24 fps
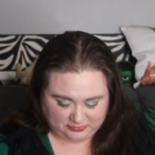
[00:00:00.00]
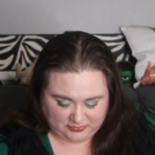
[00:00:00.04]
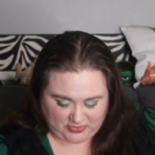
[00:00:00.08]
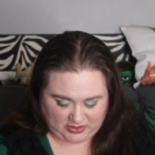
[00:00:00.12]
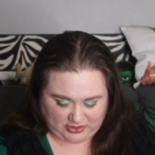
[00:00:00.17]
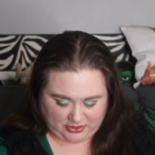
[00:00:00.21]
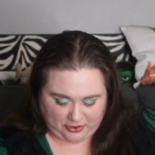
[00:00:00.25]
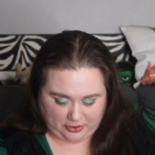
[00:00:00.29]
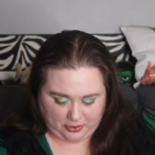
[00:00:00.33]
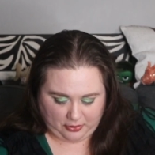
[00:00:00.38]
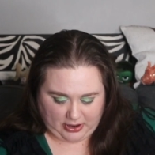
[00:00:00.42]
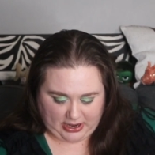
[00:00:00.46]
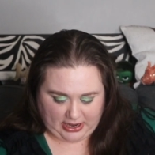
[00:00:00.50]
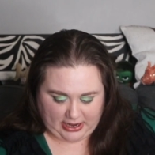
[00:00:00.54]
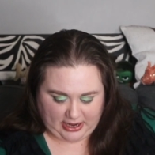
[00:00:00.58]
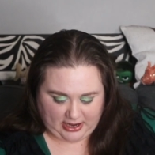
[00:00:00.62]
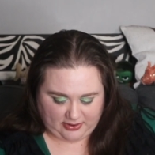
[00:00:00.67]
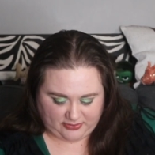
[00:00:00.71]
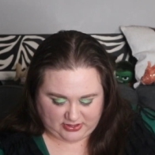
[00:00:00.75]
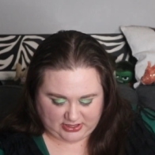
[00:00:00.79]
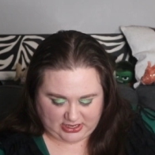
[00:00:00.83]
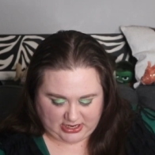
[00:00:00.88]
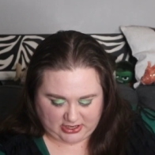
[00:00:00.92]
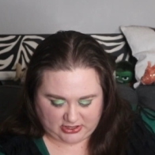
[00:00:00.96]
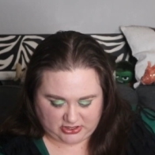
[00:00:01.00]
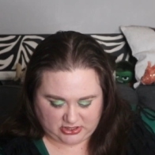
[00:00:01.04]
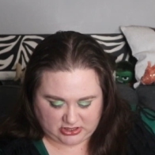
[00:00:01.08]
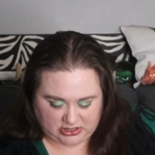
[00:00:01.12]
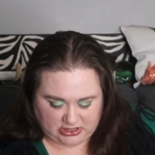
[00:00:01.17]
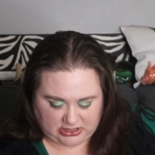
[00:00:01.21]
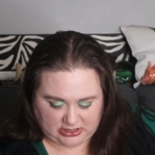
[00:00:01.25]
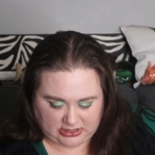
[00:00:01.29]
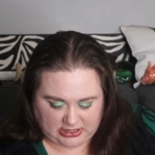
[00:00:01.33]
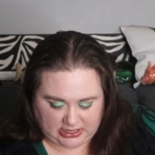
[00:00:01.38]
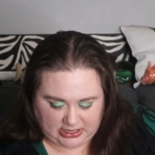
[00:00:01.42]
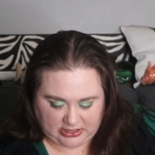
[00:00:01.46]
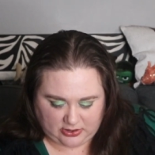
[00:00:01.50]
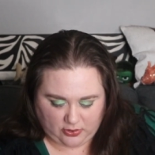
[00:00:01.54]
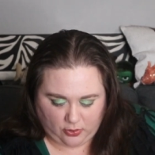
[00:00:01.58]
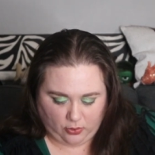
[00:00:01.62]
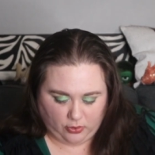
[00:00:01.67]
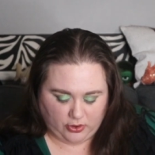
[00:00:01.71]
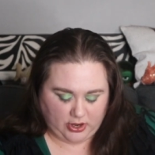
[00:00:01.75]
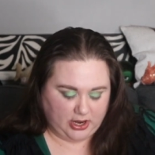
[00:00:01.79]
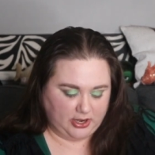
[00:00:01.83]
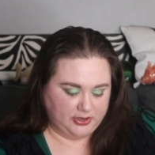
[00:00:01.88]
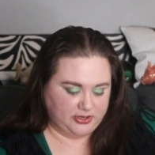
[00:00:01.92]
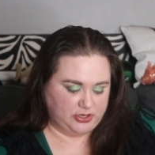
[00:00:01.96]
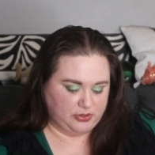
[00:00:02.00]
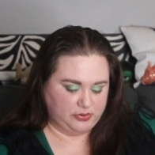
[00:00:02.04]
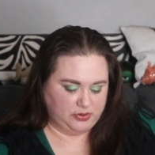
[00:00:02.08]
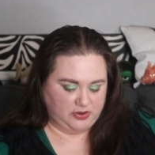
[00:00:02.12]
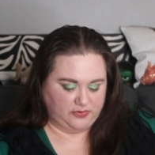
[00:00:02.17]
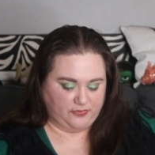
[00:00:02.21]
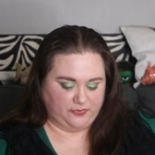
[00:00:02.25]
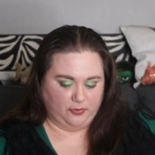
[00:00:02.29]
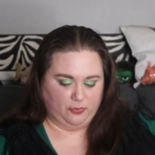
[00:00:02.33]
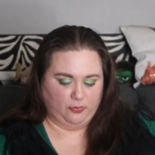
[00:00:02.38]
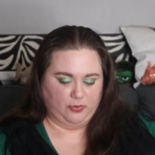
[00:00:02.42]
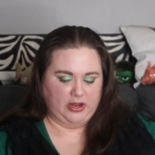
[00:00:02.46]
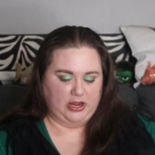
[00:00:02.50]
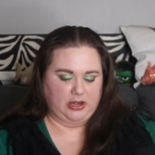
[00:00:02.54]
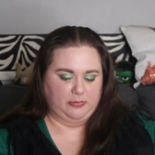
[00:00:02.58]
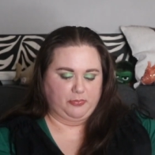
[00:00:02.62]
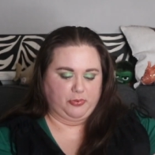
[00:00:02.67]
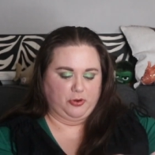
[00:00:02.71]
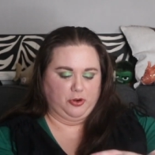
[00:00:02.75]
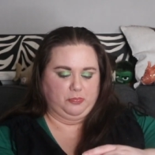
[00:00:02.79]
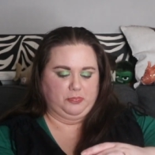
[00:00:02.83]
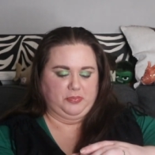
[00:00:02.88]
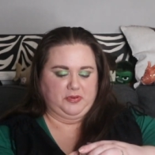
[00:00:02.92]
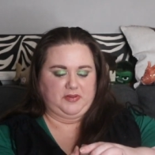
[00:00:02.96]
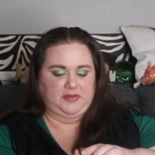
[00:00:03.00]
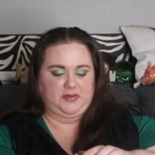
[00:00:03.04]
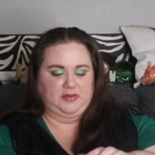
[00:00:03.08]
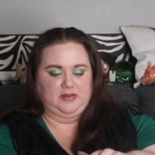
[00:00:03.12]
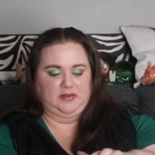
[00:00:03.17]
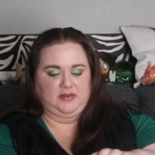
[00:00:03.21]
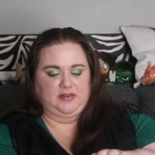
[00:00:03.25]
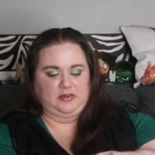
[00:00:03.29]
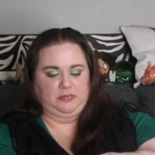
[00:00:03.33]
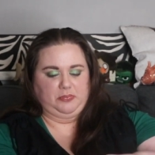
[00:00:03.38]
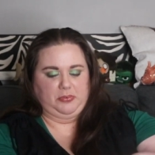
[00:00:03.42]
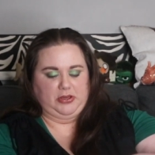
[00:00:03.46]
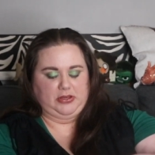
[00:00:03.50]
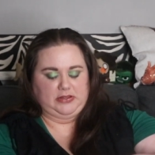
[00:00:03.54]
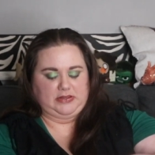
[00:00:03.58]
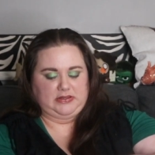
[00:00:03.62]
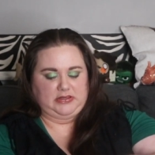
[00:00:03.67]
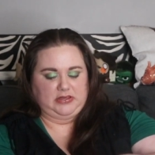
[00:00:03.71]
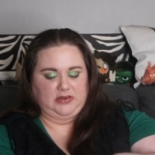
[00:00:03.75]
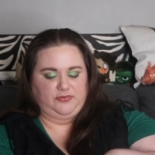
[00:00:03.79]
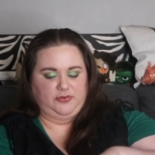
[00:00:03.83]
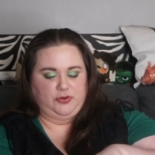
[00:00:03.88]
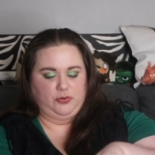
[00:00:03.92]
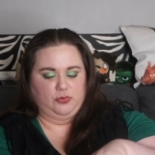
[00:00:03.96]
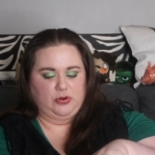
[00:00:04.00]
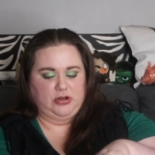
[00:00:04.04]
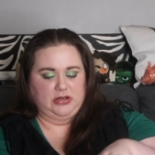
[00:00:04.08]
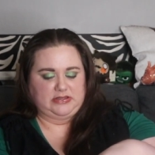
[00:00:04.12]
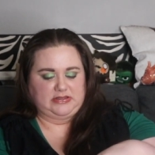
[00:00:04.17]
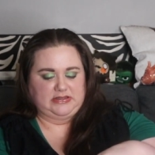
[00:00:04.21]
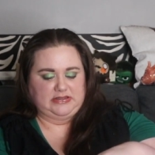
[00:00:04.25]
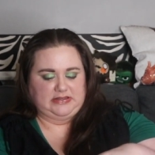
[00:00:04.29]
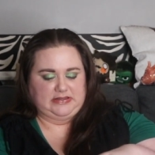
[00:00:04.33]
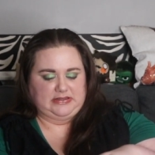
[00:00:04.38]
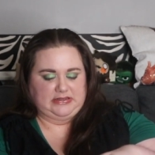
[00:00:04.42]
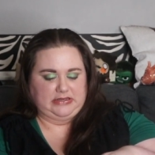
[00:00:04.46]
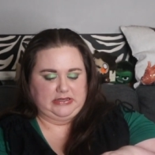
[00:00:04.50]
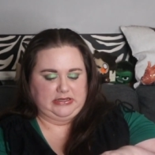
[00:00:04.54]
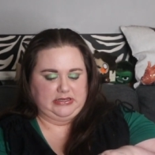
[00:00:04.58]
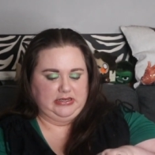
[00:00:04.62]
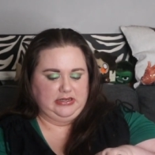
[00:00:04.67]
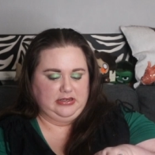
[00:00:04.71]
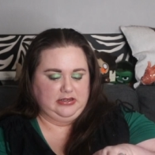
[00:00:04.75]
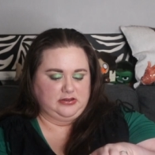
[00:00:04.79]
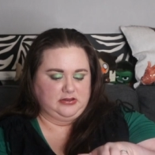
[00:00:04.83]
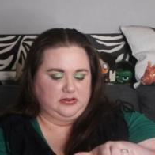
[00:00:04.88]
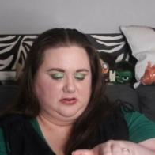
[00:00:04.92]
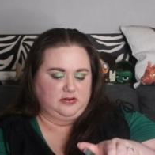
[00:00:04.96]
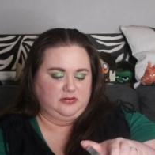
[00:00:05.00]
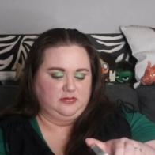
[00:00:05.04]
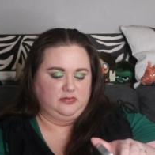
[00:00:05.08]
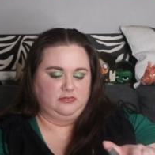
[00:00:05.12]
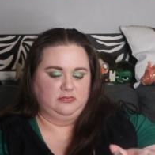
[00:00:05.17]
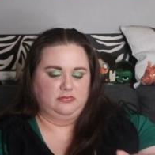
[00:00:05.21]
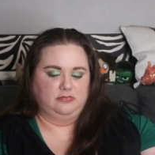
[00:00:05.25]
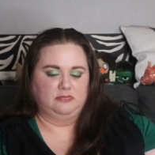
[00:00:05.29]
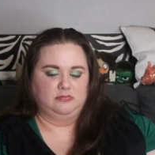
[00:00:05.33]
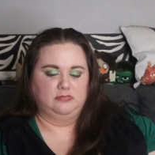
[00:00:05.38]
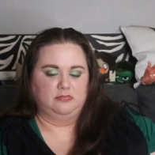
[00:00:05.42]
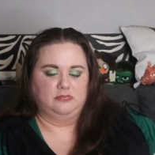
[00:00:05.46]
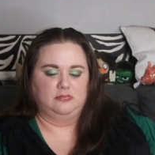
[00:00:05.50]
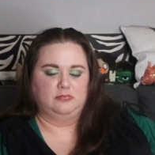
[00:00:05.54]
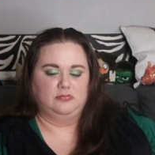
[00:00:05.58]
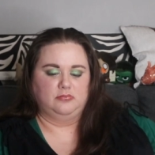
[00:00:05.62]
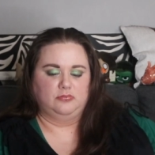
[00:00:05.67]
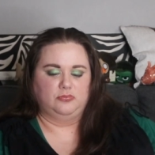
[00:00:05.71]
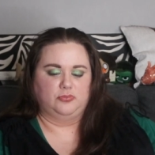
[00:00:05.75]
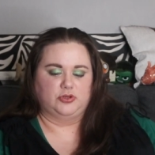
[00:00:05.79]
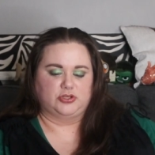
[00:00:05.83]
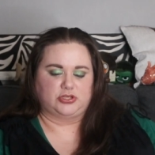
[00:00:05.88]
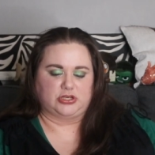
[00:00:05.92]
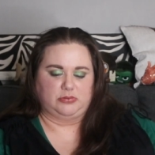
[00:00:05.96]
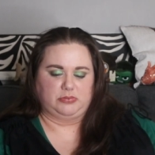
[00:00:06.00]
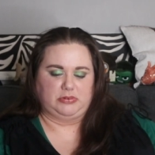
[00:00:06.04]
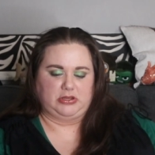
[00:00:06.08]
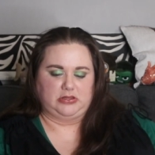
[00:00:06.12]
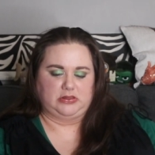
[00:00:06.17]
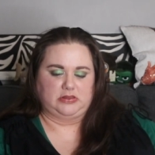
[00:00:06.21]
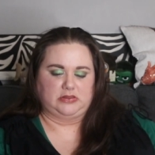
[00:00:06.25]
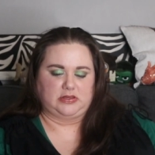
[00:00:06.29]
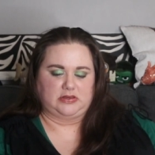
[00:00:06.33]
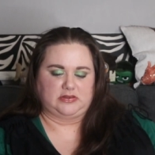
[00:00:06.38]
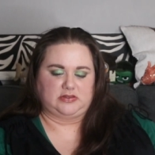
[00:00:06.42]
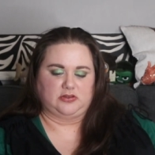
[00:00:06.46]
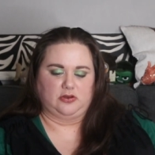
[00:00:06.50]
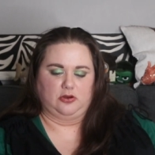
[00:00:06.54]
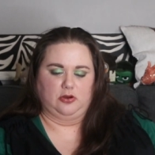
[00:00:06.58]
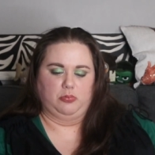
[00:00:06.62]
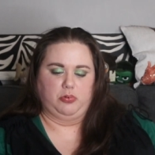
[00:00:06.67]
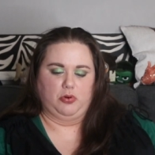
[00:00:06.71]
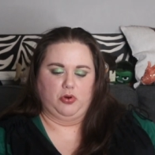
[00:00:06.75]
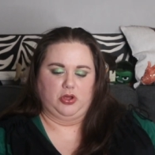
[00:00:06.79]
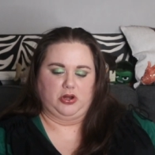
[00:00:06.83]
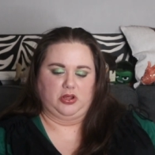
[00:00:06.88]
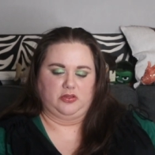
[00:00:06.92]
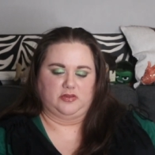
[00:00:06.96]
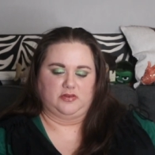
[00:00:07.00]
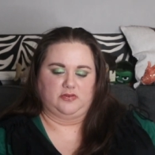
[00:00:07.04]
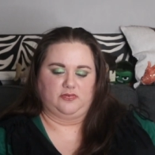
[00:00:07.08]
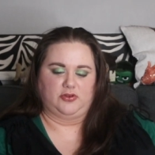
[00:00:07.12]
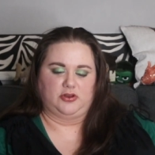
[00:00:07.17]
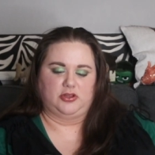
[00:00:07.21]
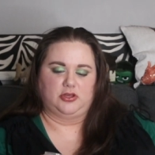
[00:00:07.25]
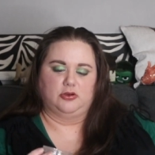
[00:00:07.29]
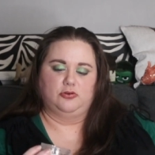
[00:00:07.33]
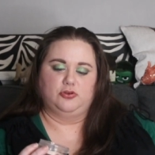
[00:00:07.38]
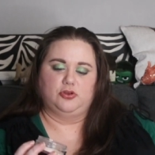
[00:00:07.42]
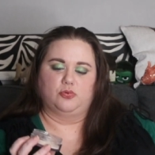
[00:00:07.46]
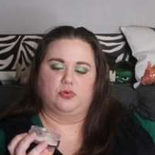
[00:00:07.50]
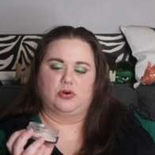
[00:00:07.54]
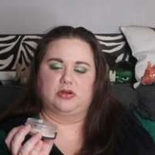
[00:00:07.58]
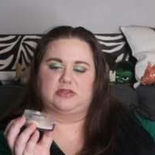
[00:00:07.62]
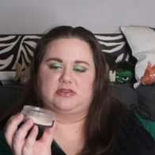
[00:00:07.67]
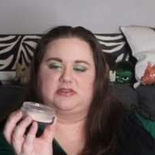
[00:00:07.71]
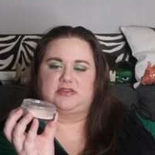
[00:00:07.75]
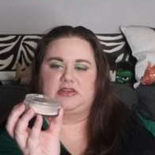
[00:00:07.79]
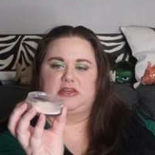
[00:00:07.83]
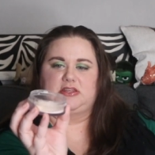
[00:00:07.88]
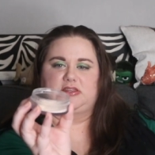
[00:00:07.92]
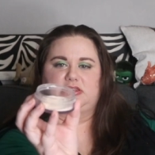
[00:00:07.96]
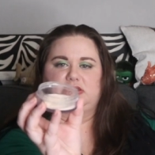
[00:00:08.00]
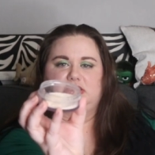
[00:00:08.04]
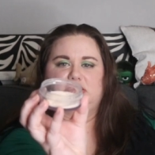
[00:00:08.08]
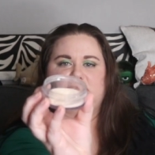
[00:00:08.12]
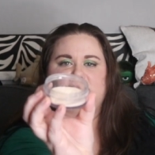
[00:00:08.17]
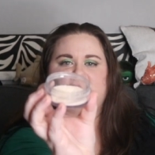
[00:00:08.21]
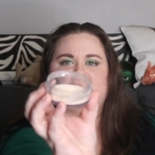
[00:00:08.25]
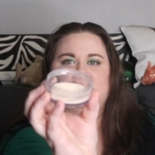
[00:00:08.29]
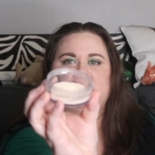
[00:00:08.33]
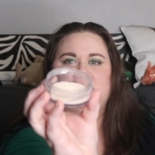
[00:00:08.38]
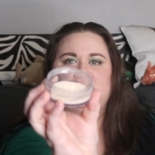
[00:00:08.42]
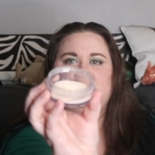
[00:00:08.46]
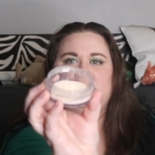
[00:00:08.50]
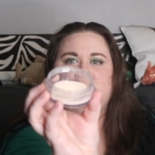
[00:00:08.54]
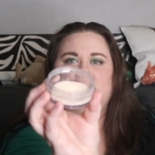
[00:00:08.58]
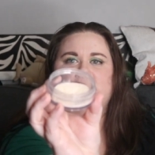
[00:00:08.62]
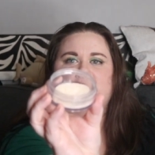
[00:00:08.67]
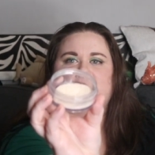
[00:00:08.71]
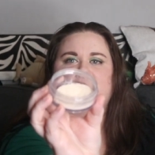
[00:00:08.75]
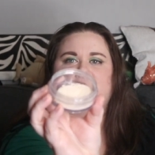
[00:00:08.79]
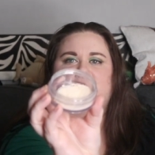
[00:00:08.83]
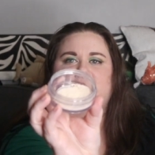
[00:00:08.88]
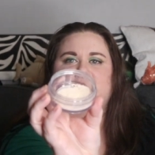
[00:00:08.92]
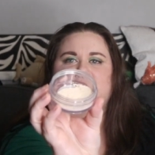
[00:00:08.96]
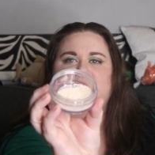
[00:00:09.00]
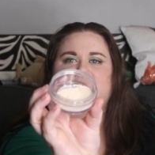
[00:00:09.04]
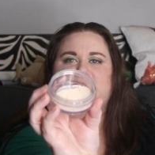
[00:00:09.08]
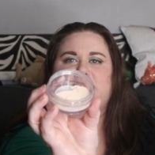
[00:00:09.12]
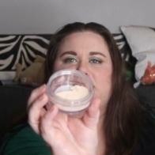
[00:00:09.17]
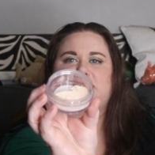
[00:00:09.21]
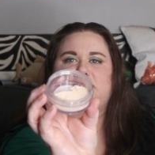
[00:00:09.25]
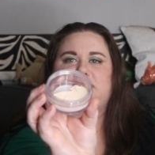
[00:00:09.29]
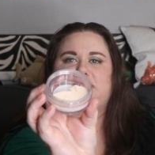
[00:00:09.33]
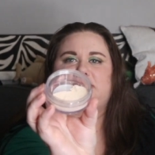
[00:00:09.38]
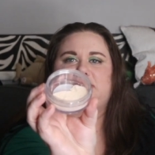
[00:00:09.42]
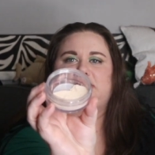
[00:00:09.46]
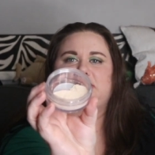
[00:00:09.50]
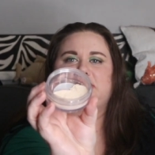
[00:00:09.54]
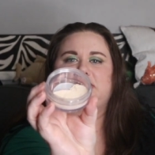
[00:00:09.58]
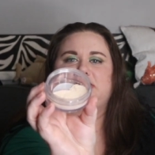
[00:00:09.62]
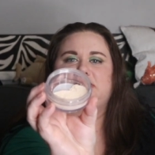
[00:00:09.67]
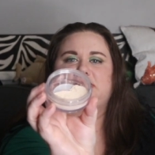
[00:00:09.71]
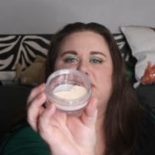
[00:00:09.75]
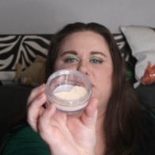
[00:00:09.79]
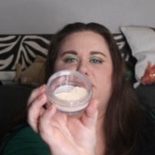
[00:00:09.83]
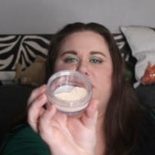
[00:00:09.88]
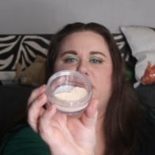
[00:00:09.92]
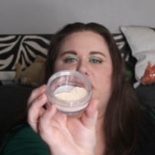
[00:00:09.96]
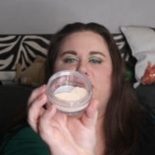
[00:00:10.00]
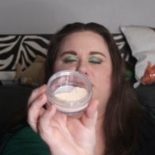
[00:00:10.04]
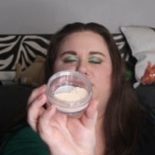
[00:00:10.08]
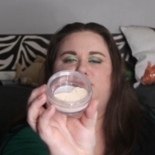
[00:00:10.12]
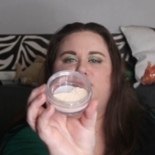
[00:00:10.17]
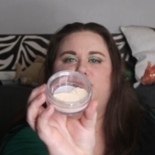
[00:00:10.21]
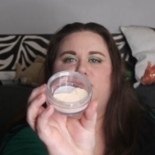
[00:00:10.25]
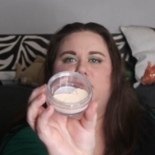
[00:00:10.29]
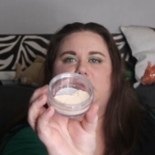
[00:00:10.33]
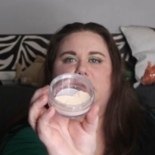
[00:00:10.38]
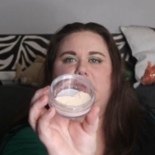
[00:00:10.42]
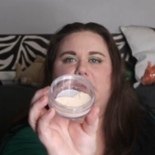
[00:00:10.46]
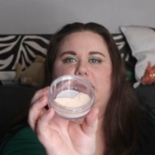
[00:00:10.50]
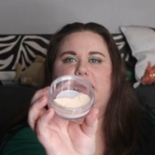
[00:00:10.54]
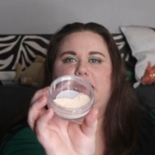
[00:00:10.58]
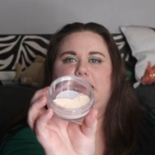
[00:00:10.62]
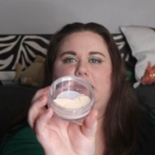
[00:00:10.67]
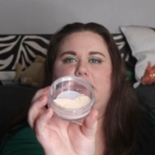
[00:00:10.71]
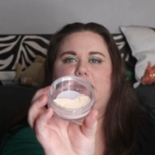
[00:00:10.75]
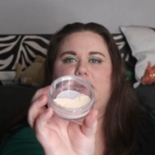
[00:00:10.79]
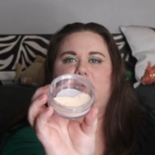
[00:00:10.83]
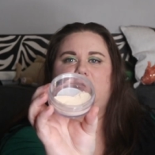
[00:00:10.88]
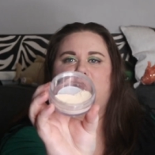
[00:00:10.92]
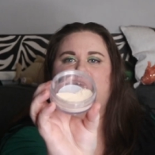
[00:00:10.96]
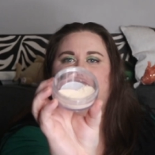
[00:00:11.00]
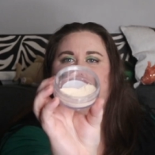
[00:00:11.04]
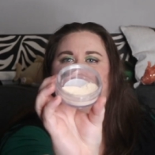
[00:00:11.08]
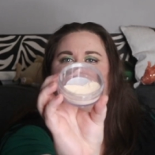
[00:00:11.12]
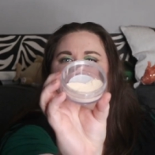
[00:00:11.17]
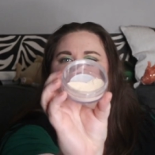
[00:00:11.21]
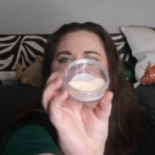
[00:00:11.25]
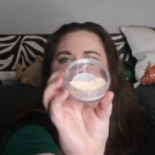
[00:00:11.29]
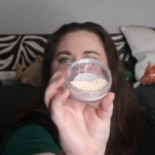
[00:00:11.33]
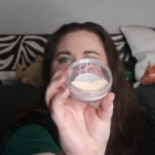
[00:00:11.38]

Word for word: So I have to actually like hold on to it for weight purposes, but if you want to see, which, I mean, that's the whole point of this video. You want to see things. This is about what I have.